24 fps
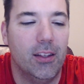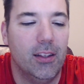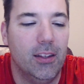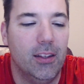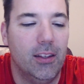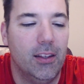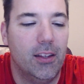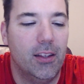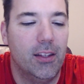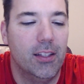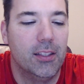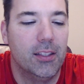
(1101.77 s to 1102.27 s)

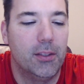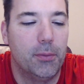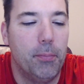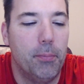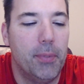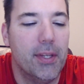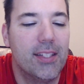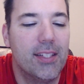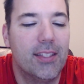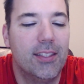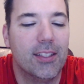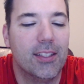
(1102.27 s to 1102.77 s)
this
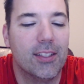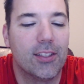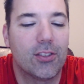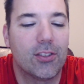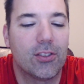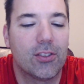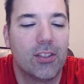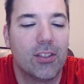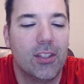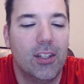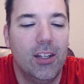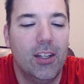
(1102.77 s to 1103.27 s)

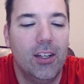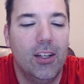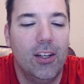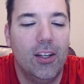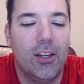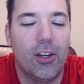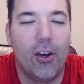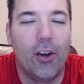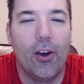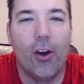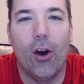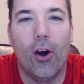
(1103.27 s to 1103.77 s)
business
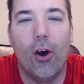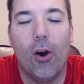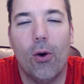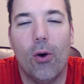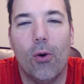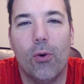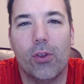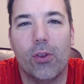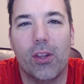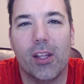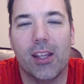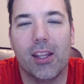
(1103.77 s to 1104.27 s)

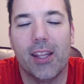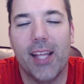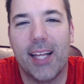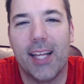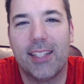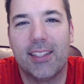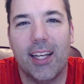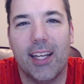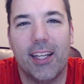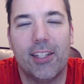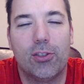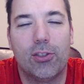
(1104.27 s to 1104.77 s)
go, the
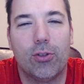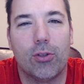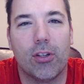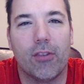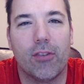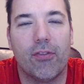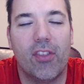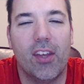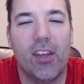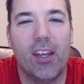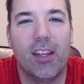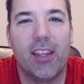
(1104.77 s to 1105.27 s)
less I sort
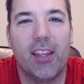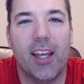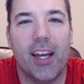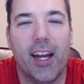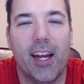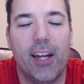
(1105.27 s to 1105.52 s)
of think that.